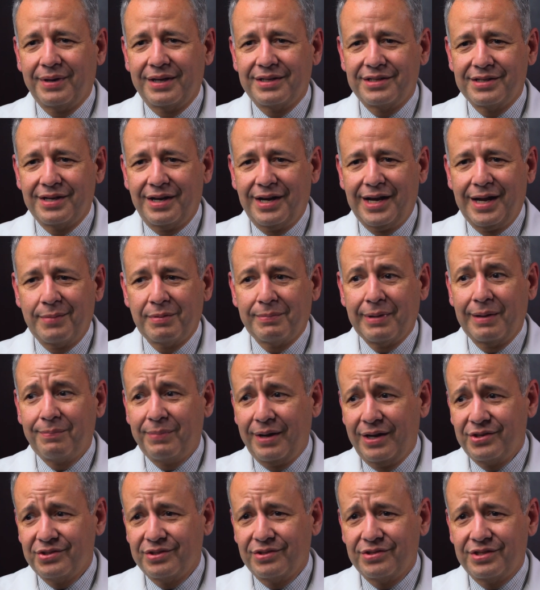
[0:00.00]
my time and my
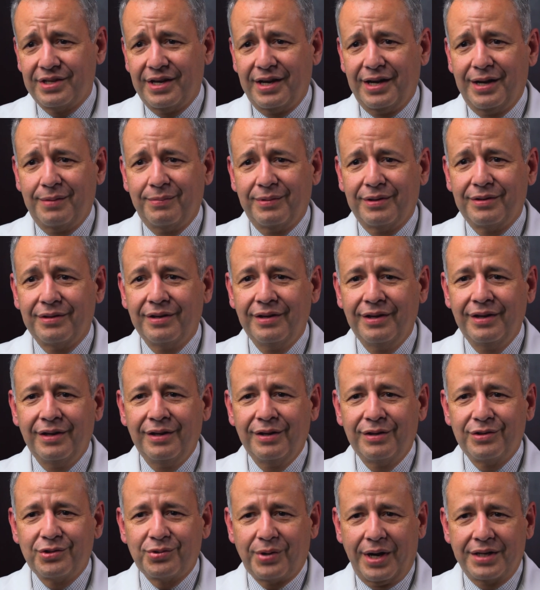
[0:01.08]
patient's time and
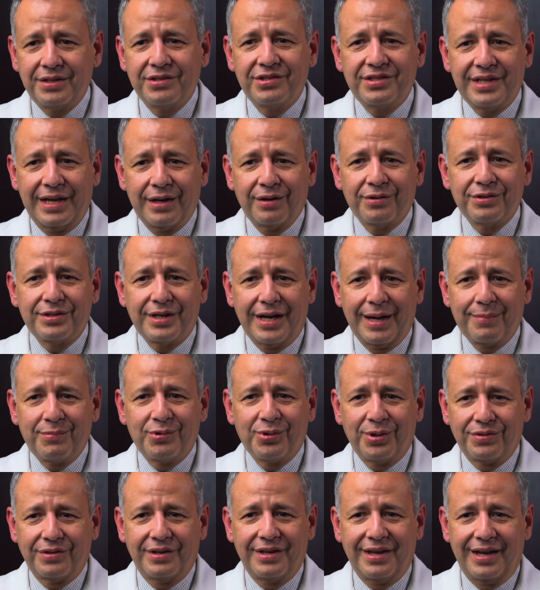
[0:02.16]
trying to stay on time
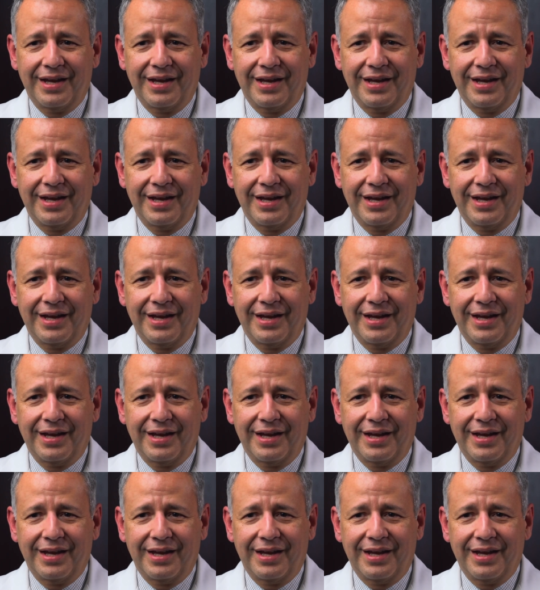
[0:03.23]
during the